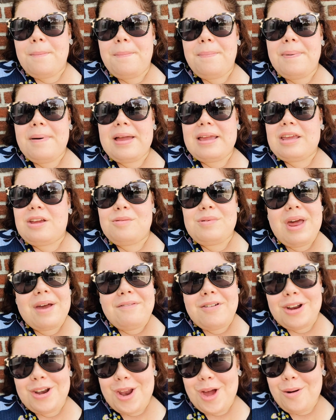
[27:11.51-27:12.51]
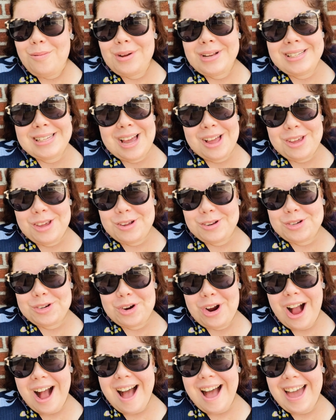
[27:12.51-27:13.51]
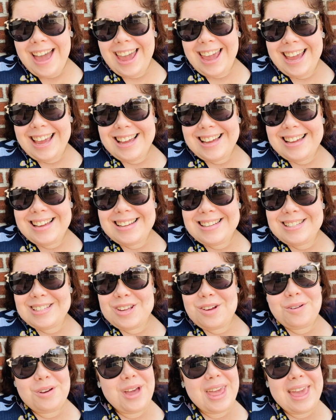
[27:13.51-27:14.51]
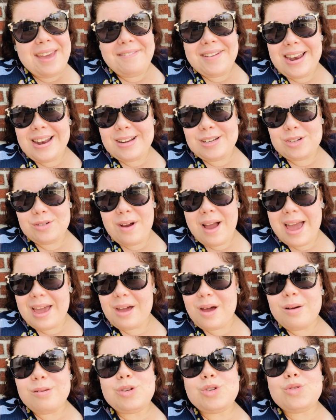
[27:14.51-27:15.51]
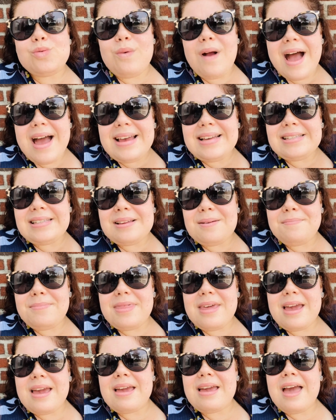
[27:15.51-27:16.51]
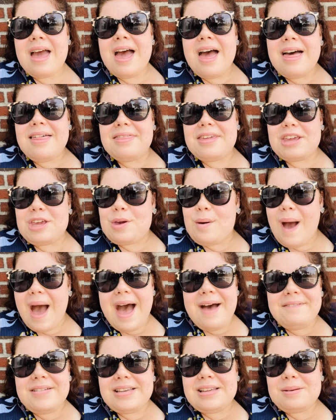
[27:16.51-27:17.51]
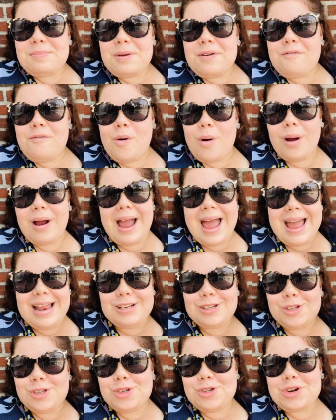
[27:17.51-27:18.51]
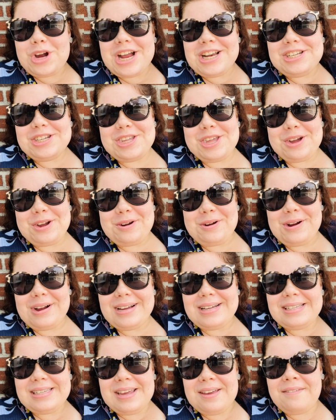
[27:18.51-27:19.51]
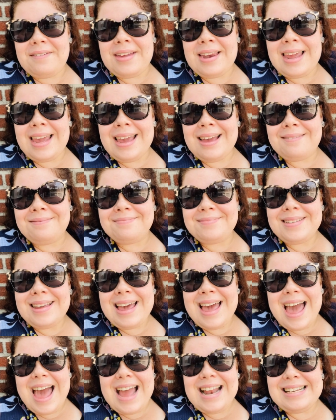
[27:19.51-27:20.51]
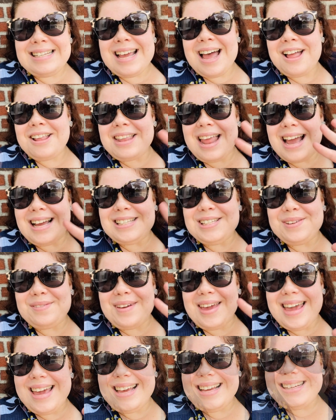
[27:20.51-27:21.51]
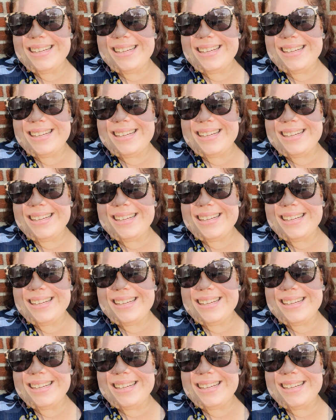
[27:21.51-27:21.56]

But you never know until you try. So give it a try. Go try something that you haven't done before and stretch that creativity. Until next week.